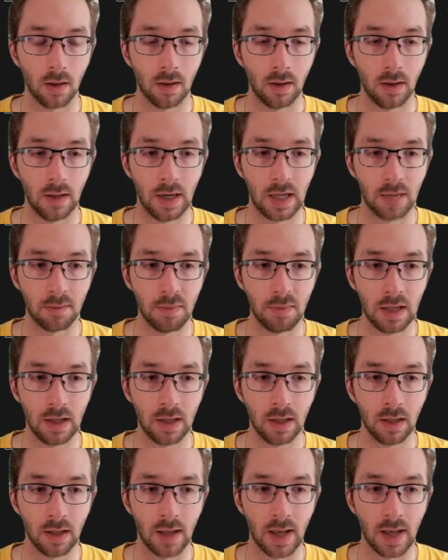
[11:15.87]
Let
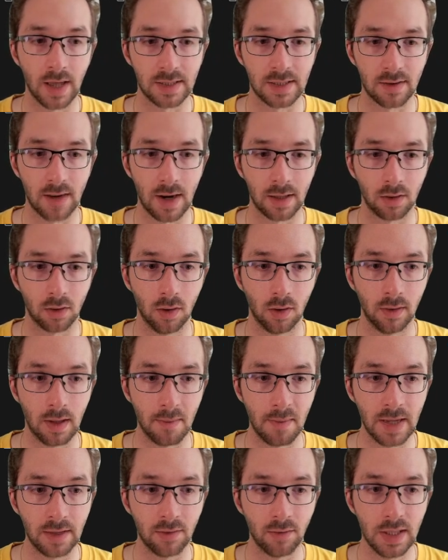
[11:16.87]
me extract all the
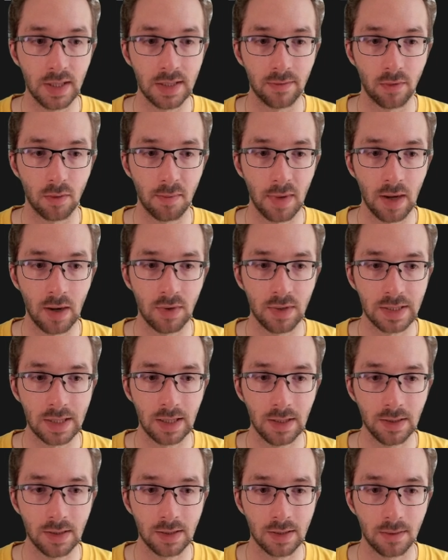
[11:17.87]
metrics from my
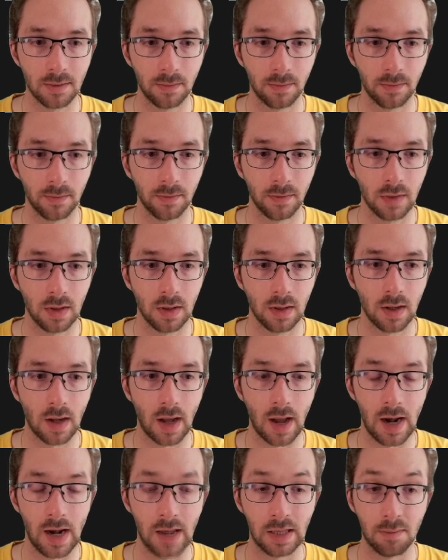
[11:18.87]
results,
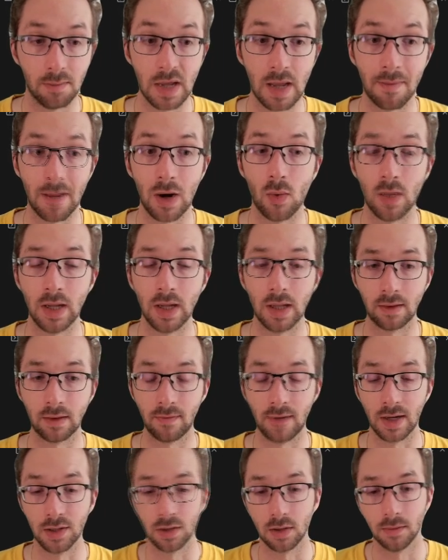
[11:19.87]
and let me evaluate that
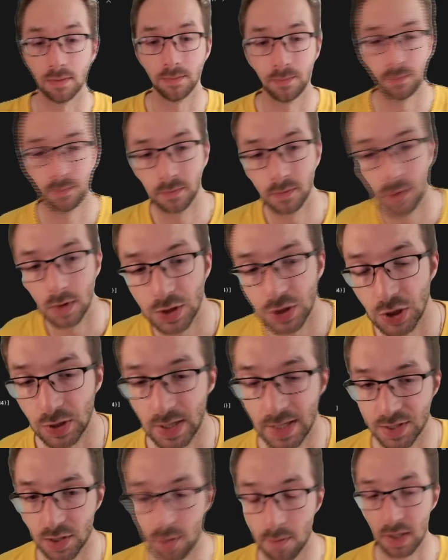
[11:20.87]
function. So
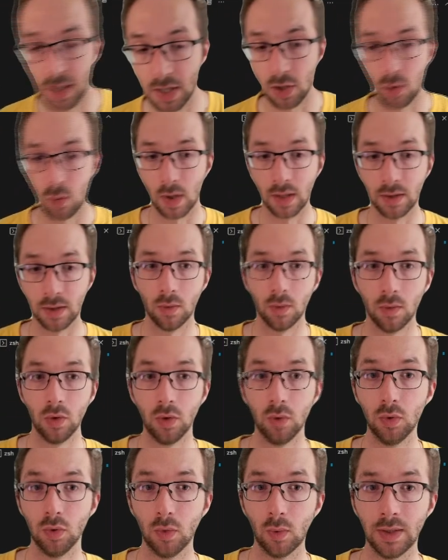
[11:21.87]
that's something you
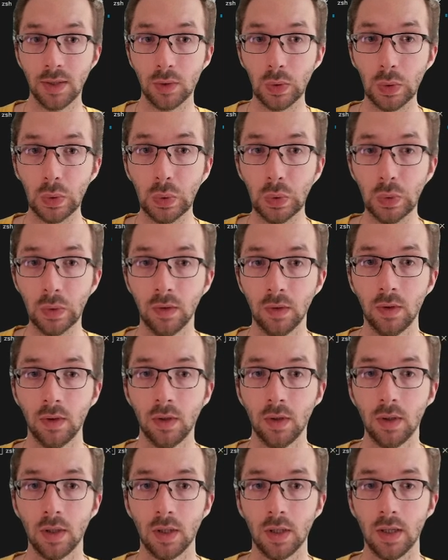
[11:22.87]
would want to do
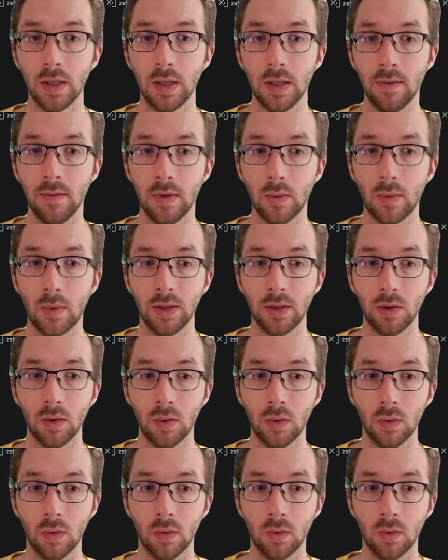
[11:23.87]
if you want to